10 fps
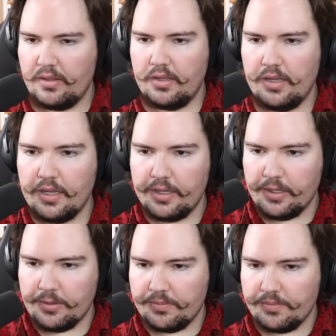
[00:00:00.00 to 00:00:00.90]

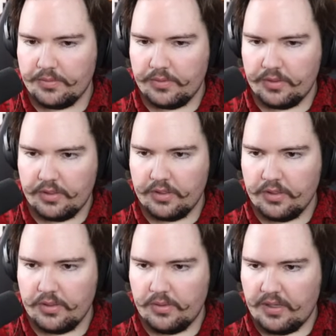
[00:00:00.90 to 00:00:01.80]

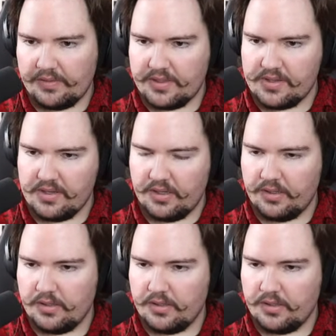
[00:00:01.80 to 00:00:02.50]
we'll have to see.